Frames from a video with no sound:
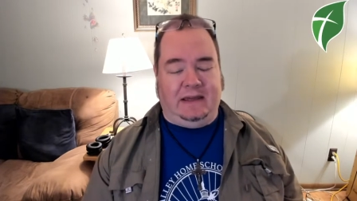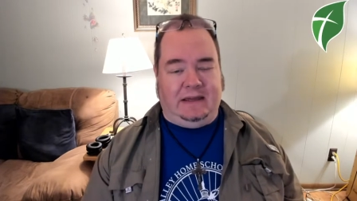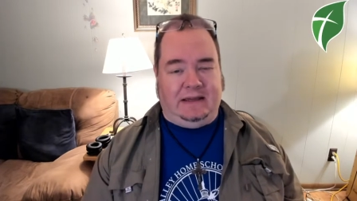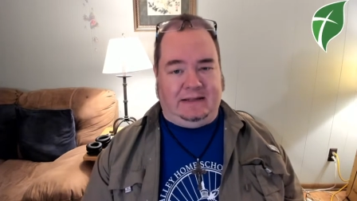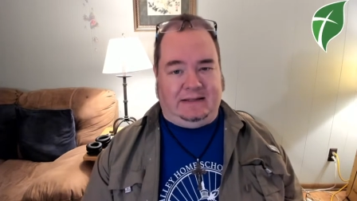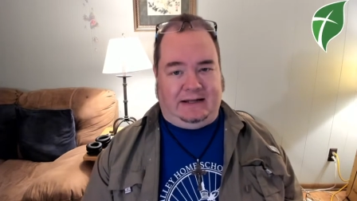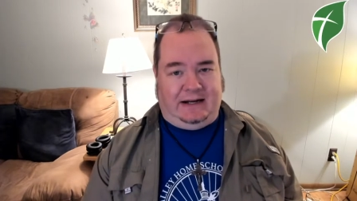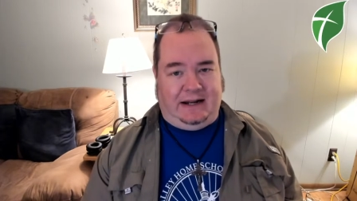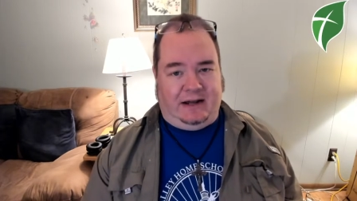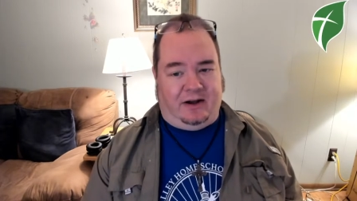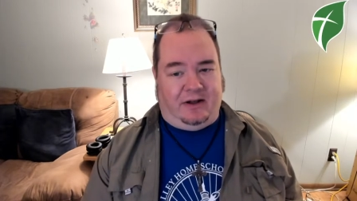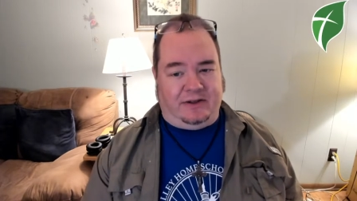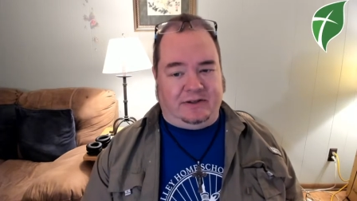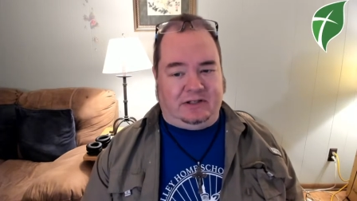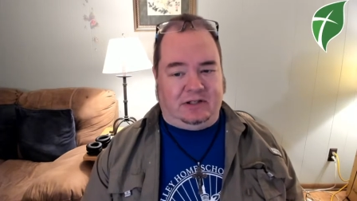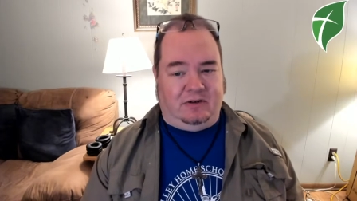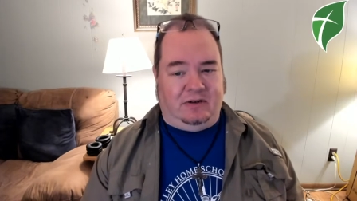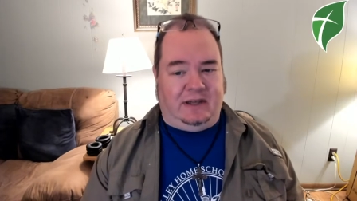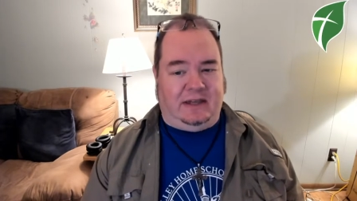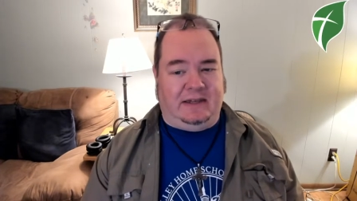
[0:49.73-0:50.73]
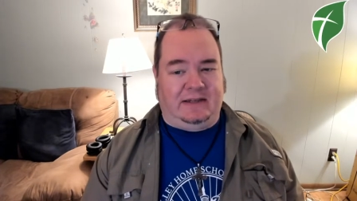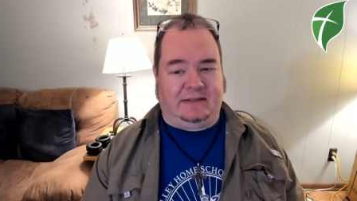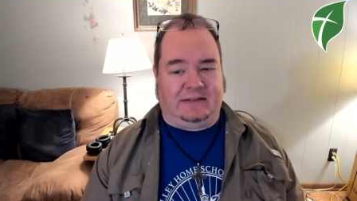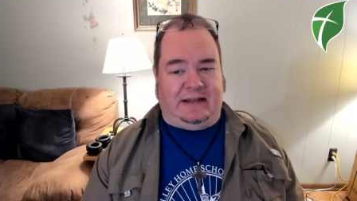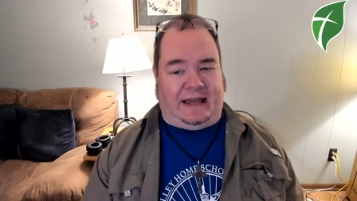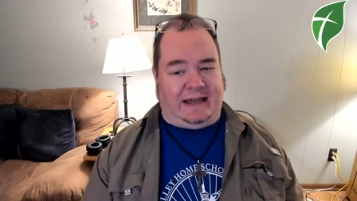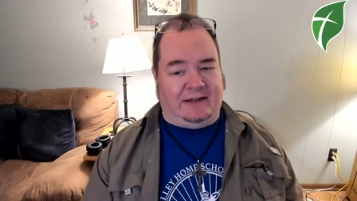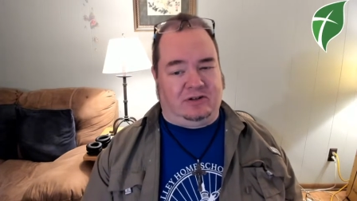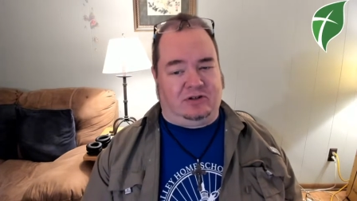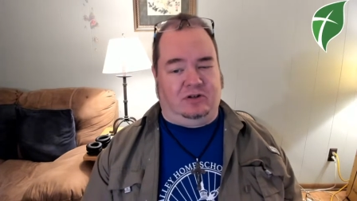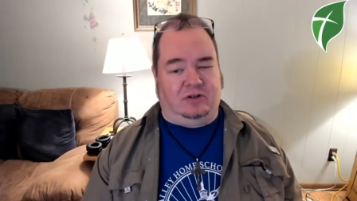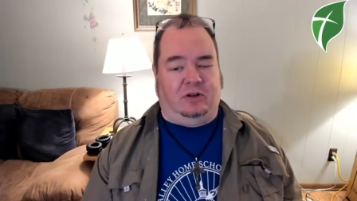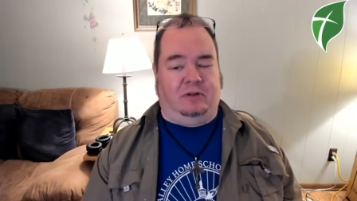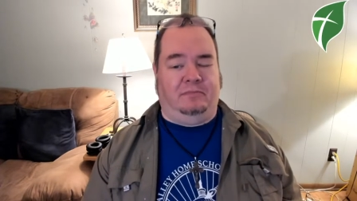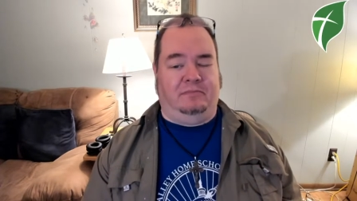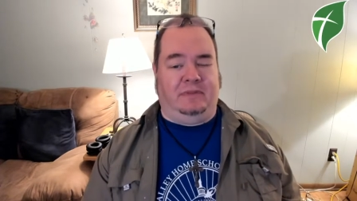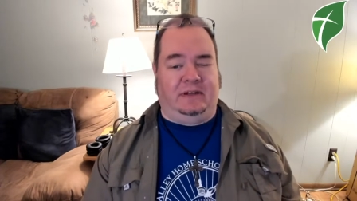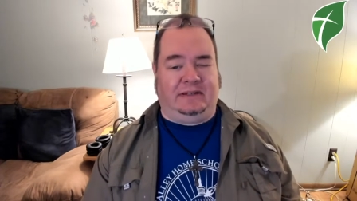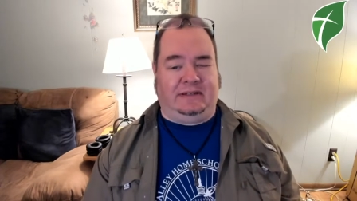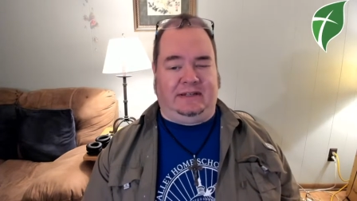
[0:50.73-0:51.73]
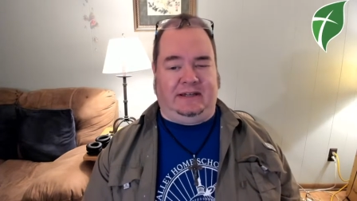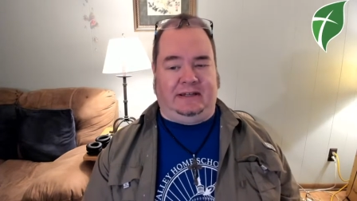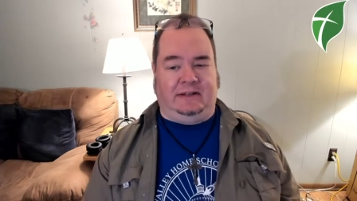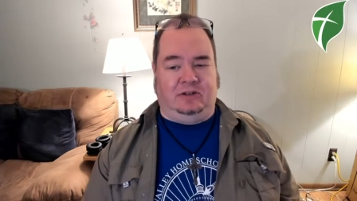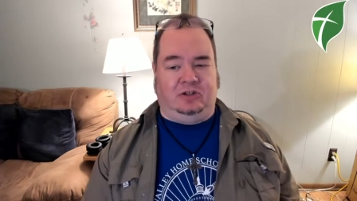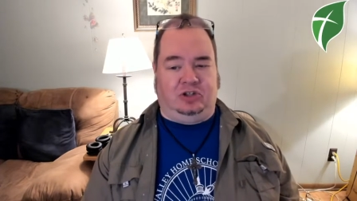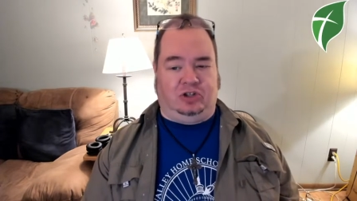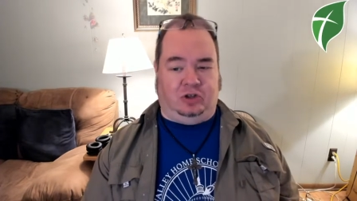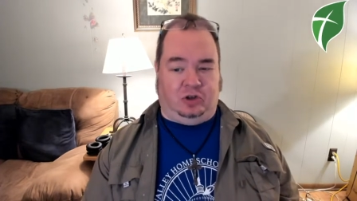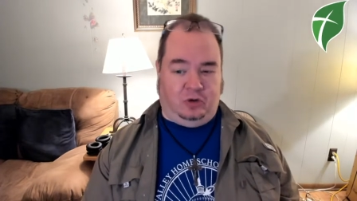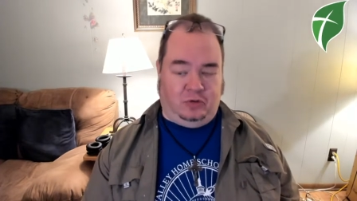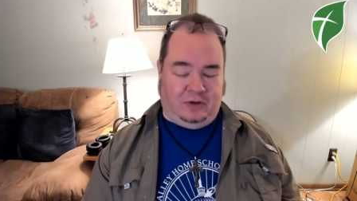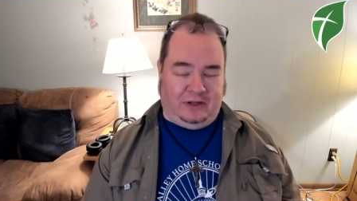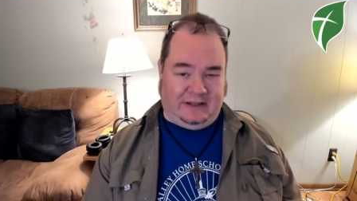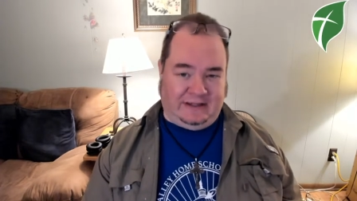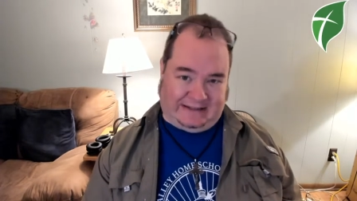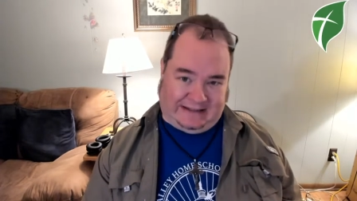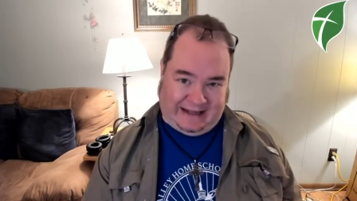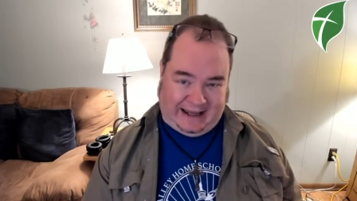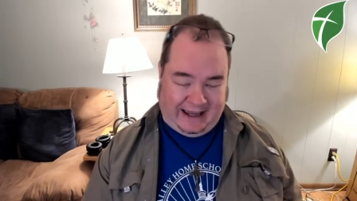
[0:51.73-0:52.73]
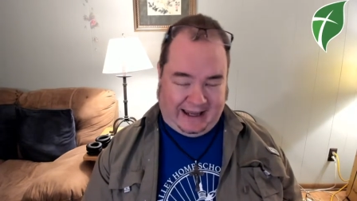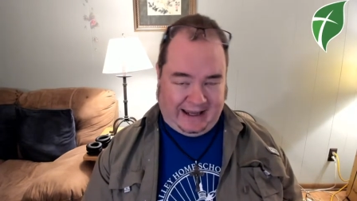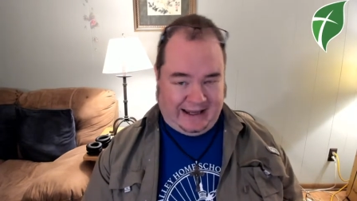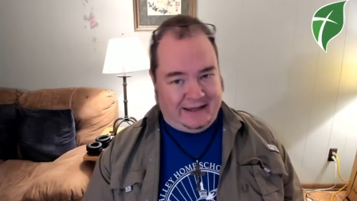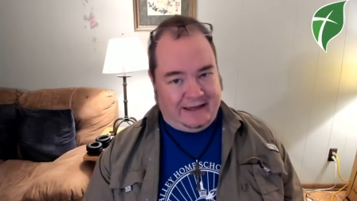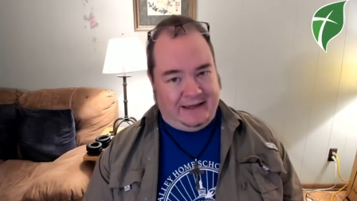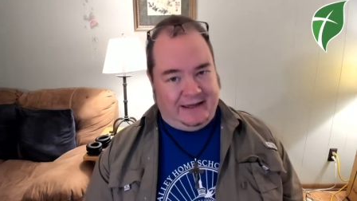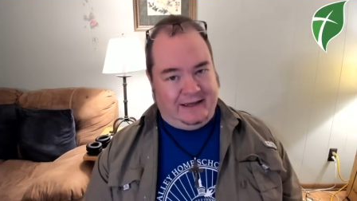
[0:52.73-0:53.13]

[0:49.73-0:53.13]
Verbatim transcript: Today also is National Missing Children's Day.